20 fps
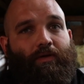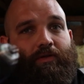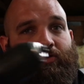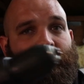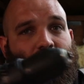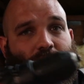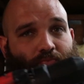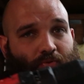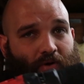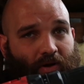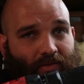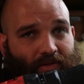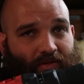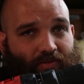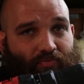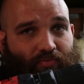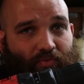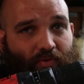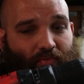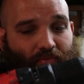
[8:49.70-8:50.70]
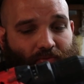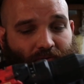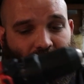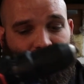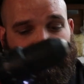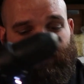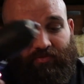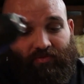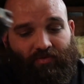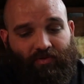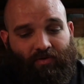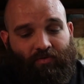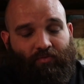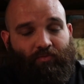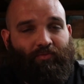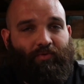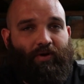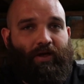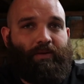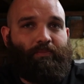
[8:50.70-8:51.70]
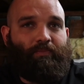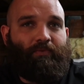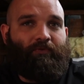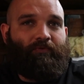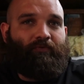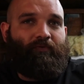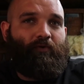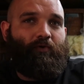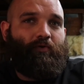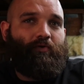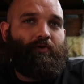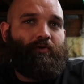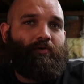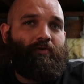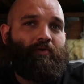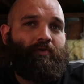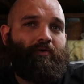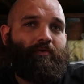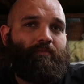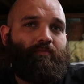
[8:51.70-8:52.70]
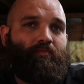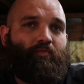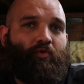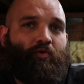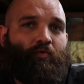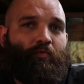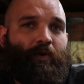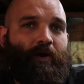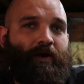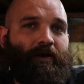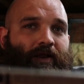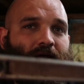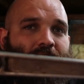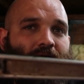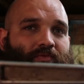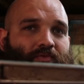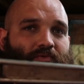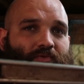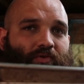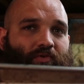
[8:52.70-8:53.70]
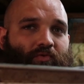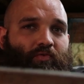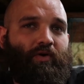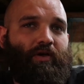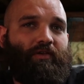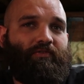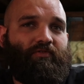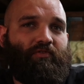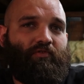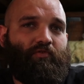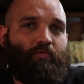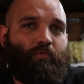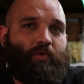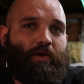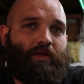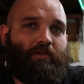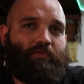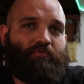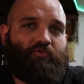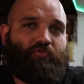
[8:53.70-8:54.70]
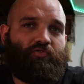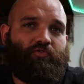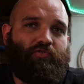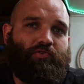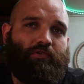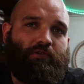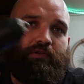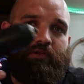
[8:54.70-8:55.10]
You could probably throw this right before or right after the crescent wrench,